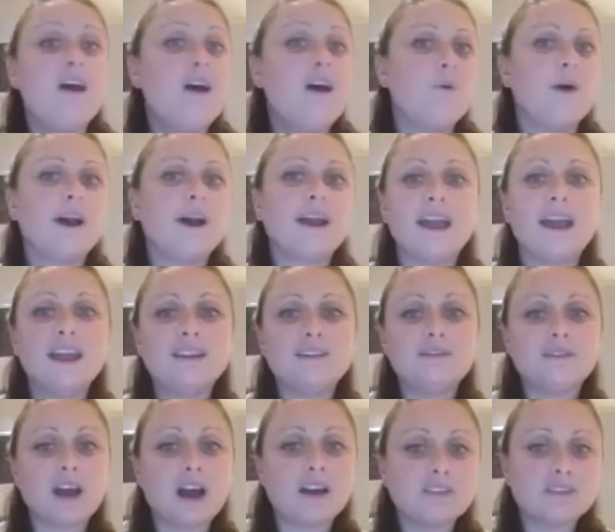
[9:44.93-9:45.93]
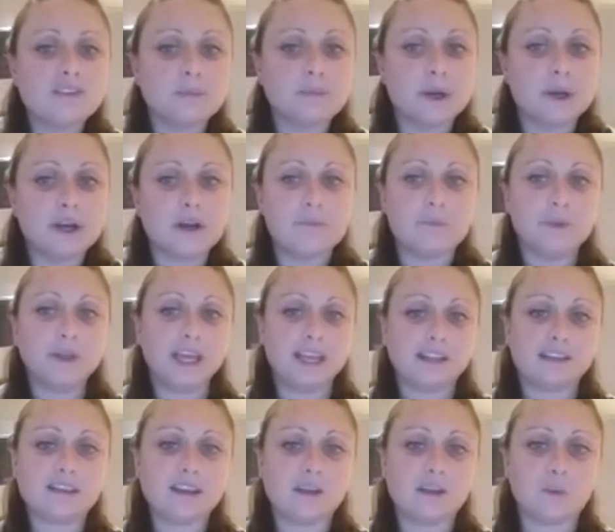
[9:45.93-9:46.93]
What kind of customer
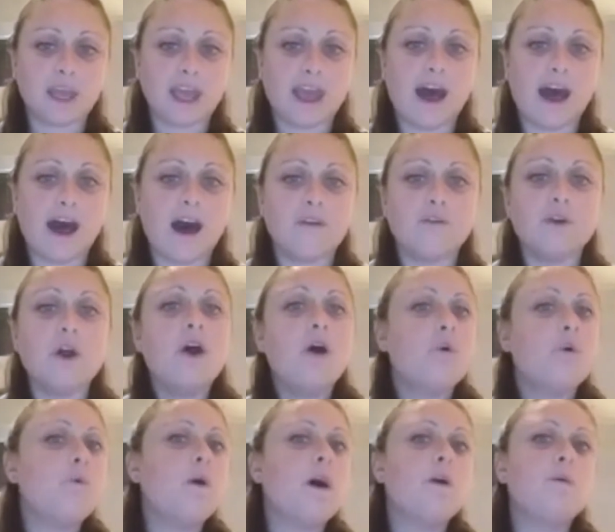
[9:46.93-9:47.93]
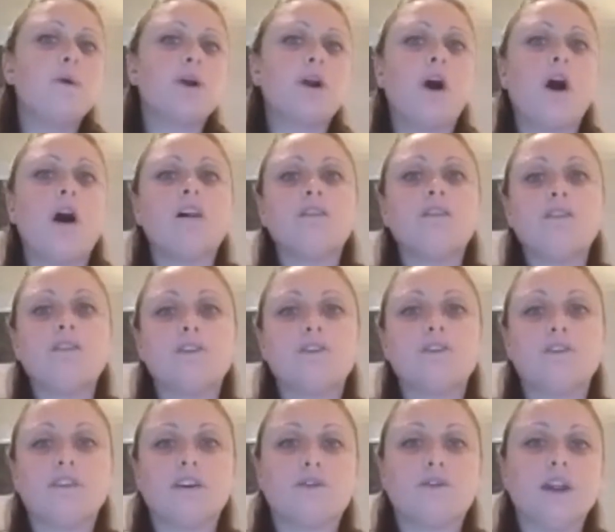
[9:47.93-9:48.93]
complaints did we have? What were all of those
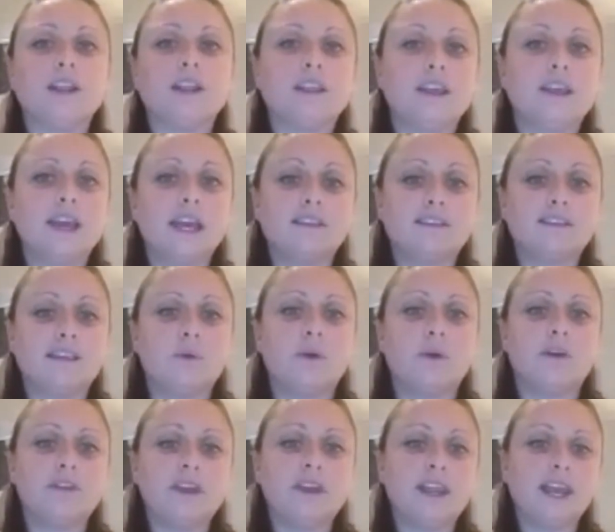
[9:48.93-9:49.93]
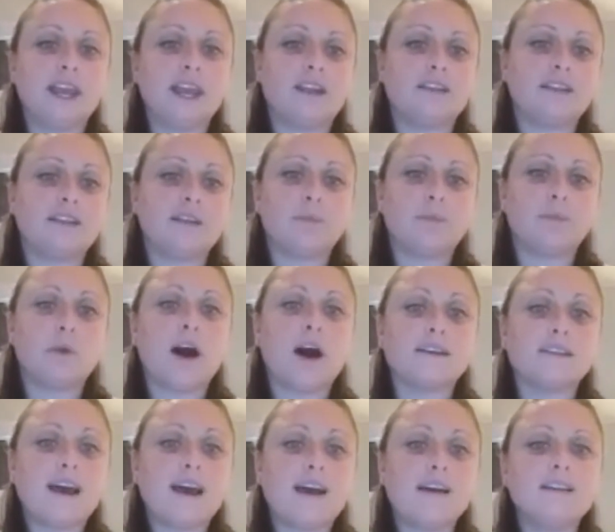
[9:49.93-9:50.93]
different things that were feeding into the
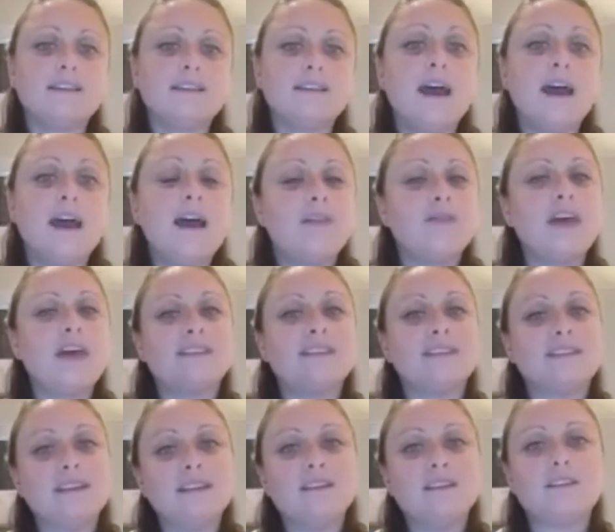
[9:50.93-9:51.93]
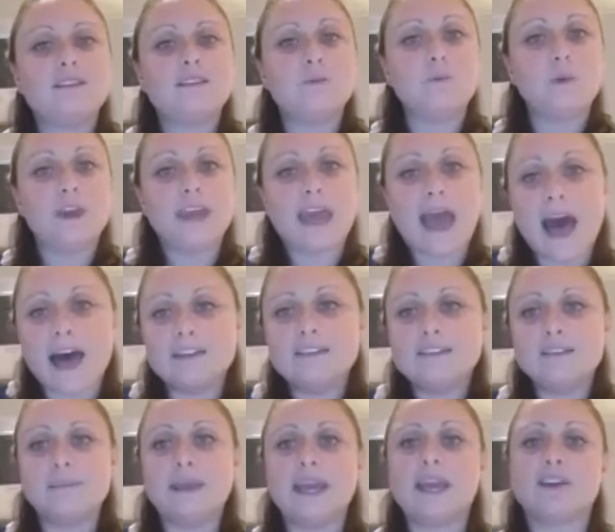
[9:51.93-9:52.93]
process that since we had
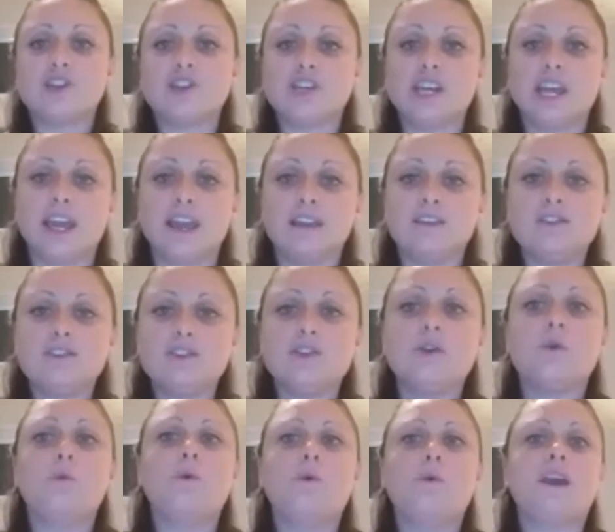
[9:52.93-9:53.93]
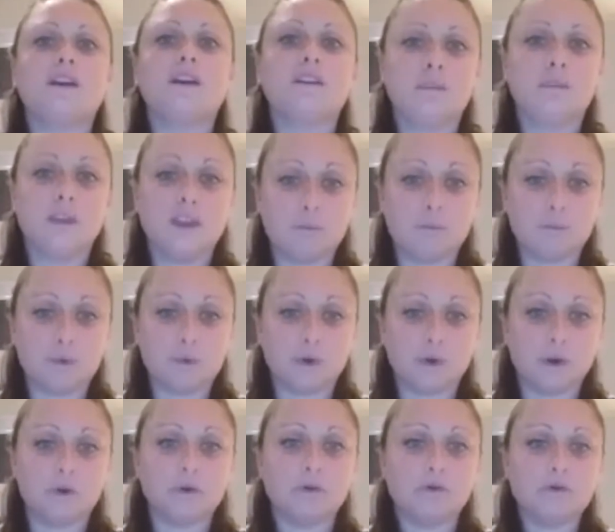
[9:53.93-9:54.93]
to make a change, we could
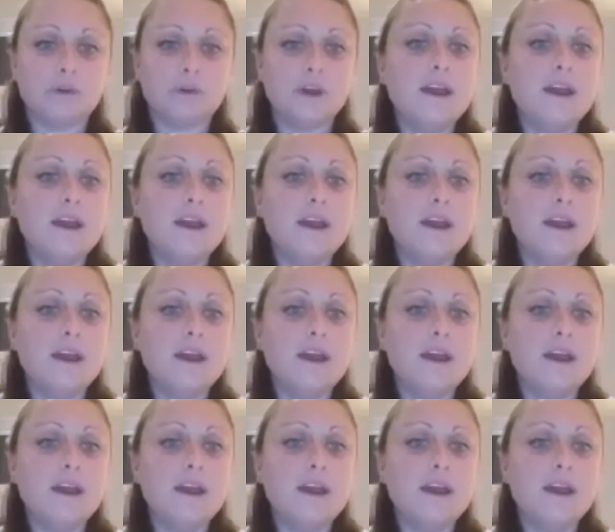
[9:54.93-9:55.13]
improve?